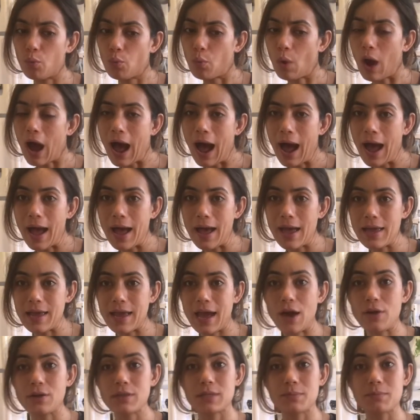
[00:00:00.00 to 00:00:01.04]
Why?
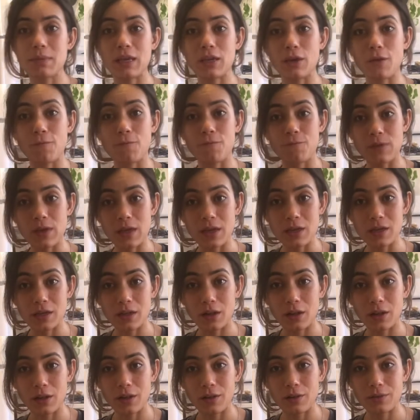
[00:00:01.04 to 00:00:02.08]
How does it make you
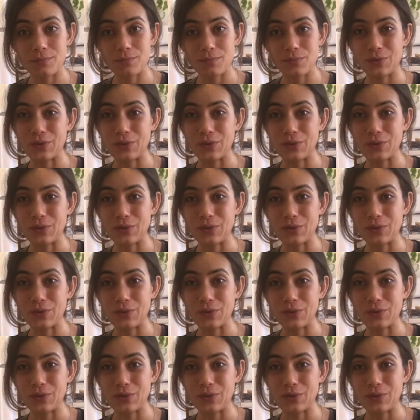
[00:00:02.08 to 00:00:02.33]
feel?